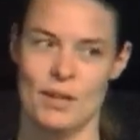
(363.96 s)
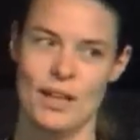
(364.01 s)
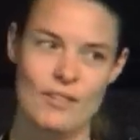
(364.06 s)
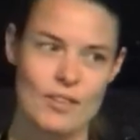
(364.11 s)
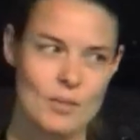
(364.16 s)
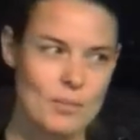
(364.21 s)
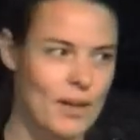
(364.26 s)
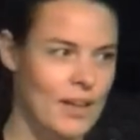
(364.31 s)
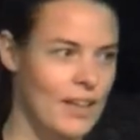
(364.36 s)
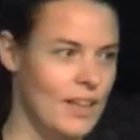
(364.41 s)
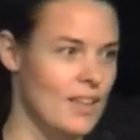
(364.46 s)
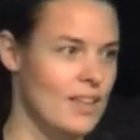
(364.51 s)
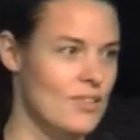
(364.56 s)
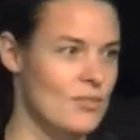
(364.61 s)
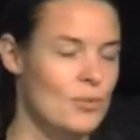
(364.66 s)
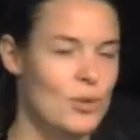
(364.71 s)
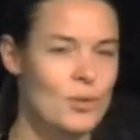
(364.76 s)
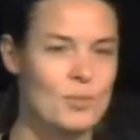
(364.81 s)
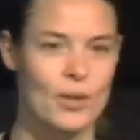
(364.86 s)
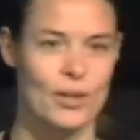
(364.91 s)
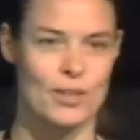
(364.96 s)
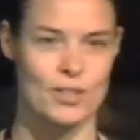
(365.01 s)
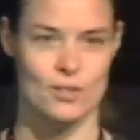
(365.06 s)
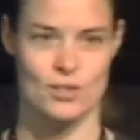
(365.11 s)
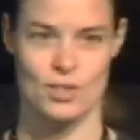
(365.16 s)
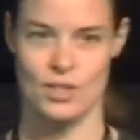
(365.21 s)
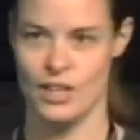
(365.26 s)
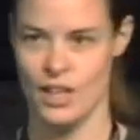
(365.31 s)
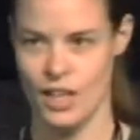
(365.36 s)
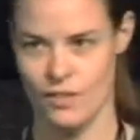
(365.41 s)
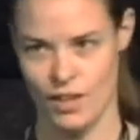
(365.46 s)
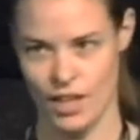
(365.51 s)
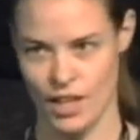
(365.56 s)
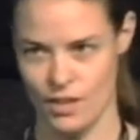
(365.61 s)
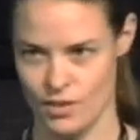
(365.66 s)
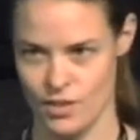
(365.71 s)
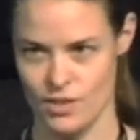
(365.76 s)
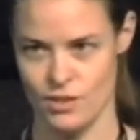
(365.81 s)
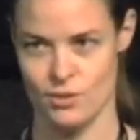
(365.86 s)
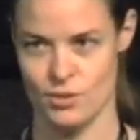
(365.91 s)
I mean, everybody in this room knows you should never,
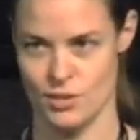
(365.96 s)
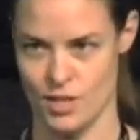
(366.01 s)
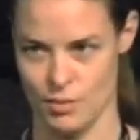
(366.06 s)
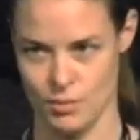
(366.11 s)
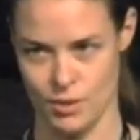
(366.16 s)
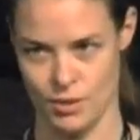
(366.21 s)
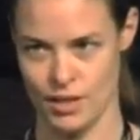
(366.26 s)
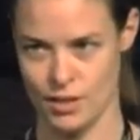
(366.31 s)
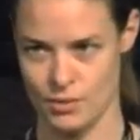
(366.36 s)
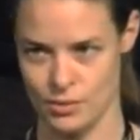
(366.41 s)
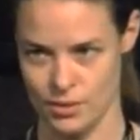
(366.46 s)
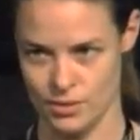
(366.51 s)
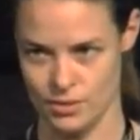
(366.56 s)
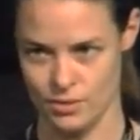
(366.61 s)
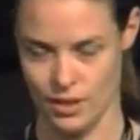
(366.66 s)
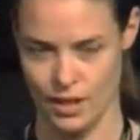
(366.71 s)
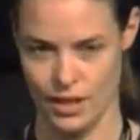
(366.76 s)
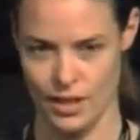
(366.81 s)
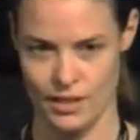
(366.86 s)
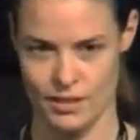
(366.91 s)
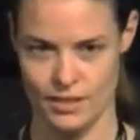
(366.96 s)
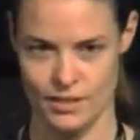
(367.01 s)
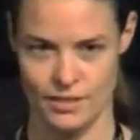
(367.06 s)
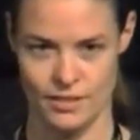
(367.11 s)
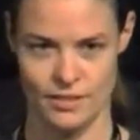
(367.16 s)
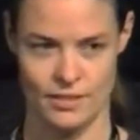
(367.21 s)
ever use double equals, right?